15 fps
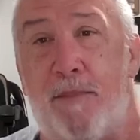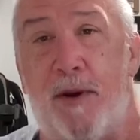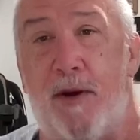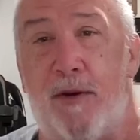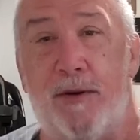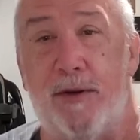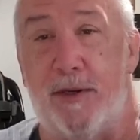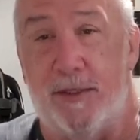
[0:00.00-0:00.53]

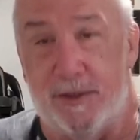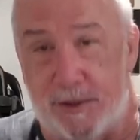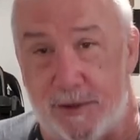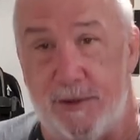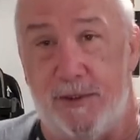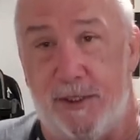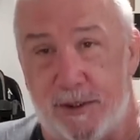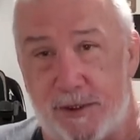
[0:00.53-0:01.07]
on, because
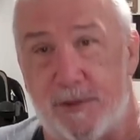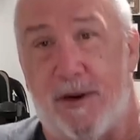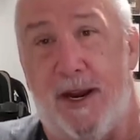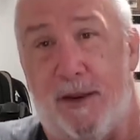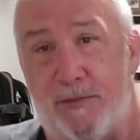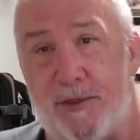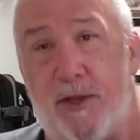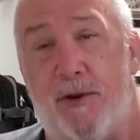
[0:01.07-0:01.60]
the
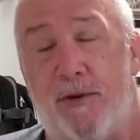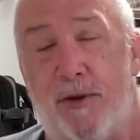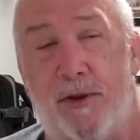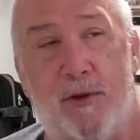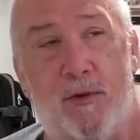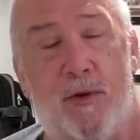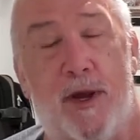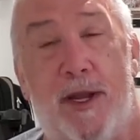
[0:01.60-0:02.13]
strap's holding
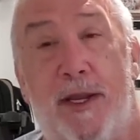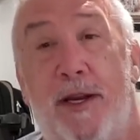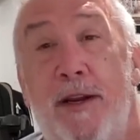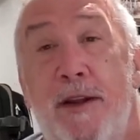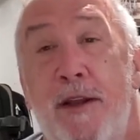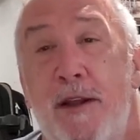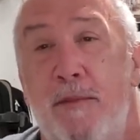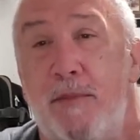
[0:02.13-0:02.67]
the weight.
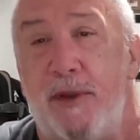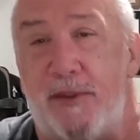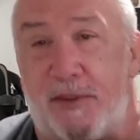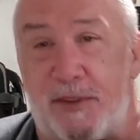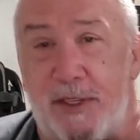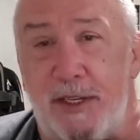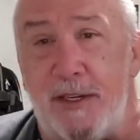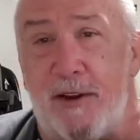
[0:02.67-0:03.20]
But
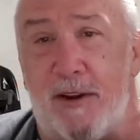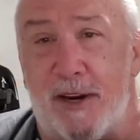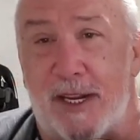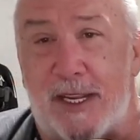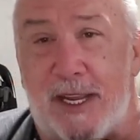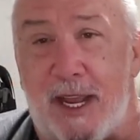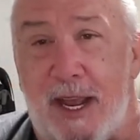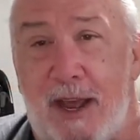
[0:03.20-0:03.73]
sitting on a
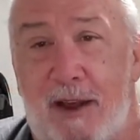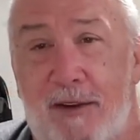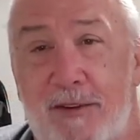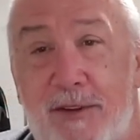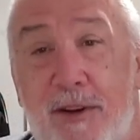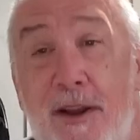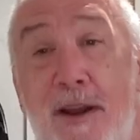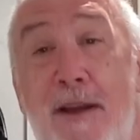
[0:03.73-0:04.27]

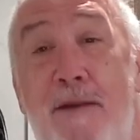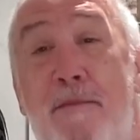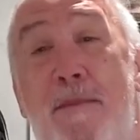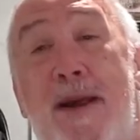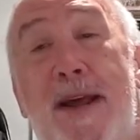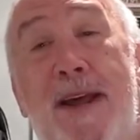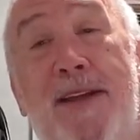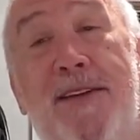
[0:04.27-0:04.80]
couch,
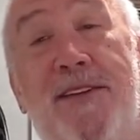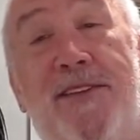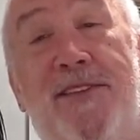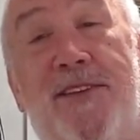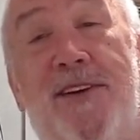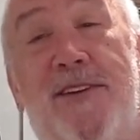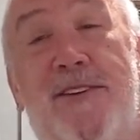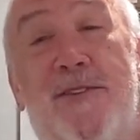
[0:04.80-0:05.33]
man, this
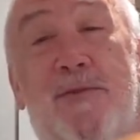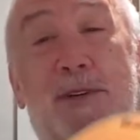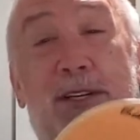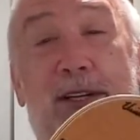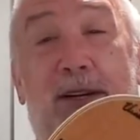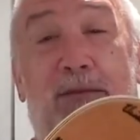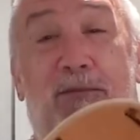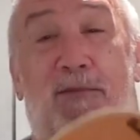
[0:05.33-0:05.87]
sucker would
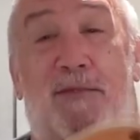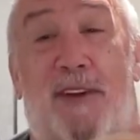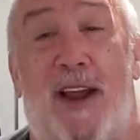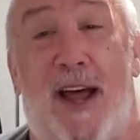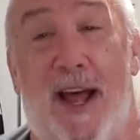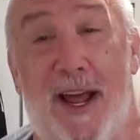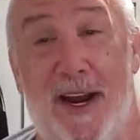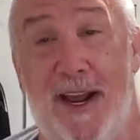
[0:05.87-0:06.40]
come
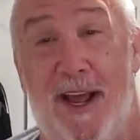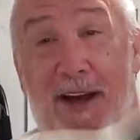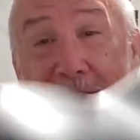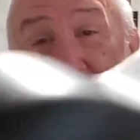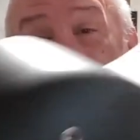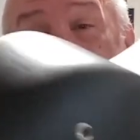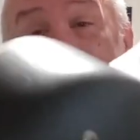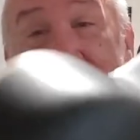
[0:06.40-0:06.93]
flying out
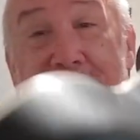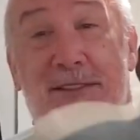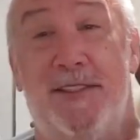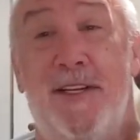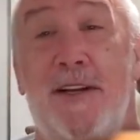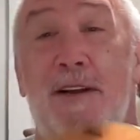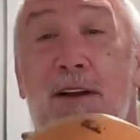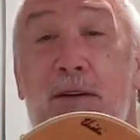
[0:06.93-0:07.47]
because
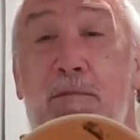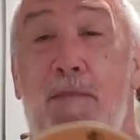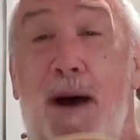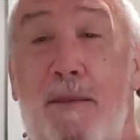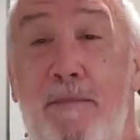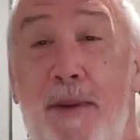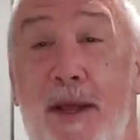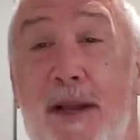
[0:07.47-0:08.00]

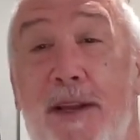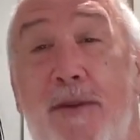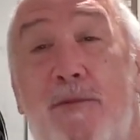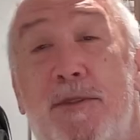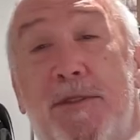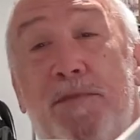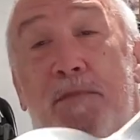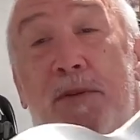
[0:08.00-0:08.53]
my belly
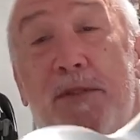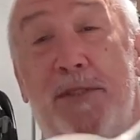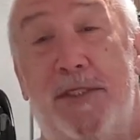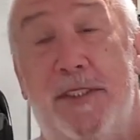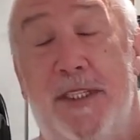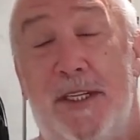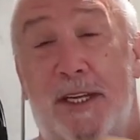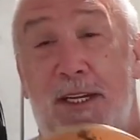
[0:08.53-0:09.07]
was
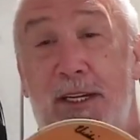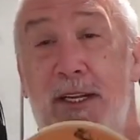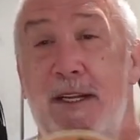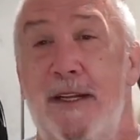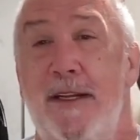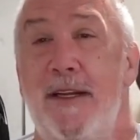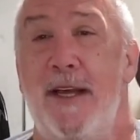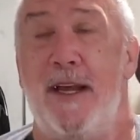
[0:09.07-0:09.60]
pushing it.
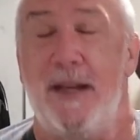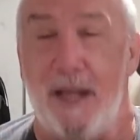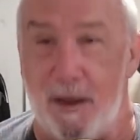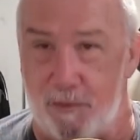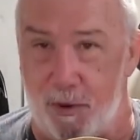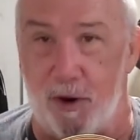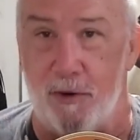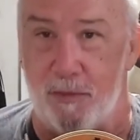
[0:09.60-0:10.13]
And that
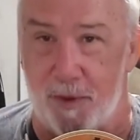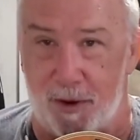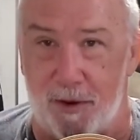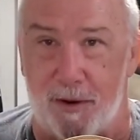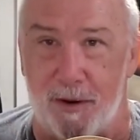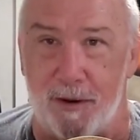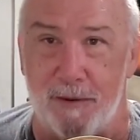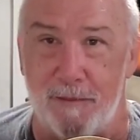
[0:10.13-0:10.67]
broke my
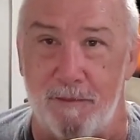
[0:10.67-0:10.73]
heart.